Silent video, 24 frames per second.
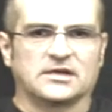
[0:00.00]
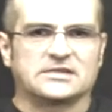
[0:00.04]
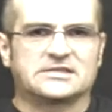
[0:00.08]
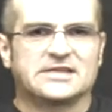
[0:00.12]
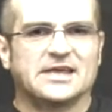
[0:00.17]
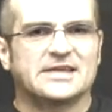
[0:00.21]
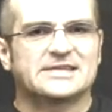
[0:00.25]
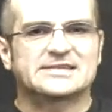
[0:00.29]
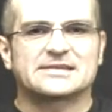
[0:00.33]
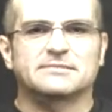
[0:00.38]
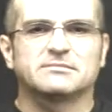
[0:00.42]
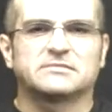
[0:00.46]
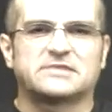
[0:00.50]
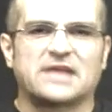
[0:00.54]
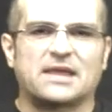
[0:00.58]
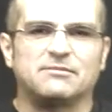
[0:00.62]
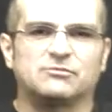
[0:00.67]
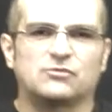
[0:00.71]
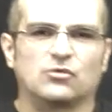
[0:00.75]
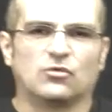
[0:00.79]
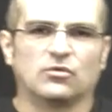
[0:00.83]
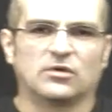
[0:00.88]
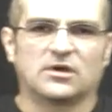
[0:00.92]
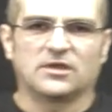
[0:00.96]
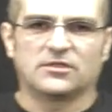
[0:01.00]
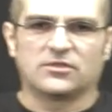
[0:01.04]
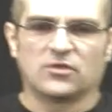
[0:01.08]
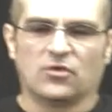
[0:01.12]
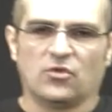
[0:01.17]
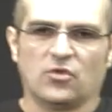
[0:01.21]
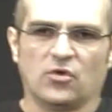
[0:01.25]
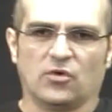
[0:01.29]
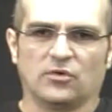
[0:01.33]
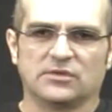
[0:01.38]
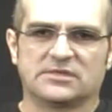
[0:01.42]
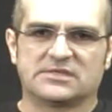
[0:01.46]
Take some time to look at the
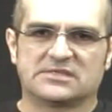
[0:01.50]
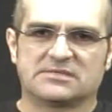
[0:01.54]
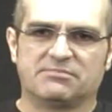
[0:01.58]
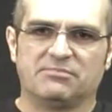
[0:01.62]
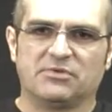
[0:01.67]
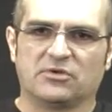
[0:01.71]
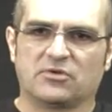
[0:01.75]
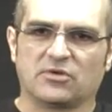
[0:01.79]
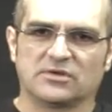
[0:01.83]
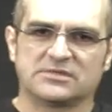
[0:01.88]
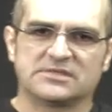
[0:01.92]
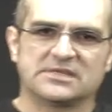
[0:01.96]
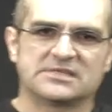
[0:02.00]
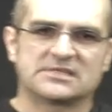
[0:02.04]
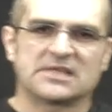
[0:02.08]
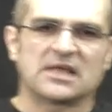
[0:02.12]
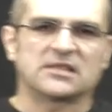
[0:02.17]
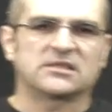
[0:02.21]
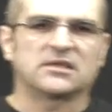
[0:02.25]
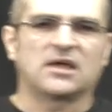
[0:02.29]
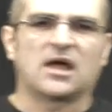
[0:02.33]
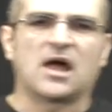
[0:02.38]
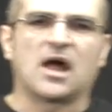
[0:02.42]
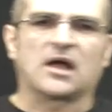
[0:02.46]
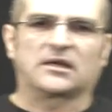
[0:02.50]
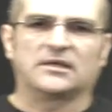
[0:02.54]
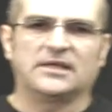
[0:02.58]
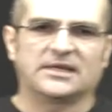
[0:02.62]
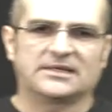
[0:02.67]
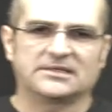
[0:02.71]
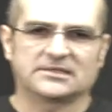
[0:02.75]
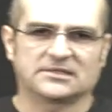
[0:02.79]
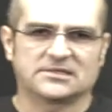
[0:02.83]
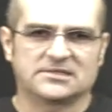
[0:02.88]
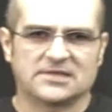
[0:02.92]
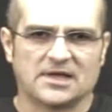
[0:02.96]
notes because it's not a hard
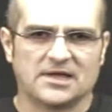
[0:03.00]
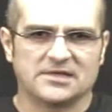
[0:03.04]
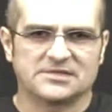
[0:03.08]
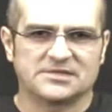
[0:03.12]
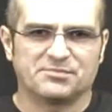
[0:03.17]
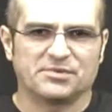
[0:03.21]
exercise,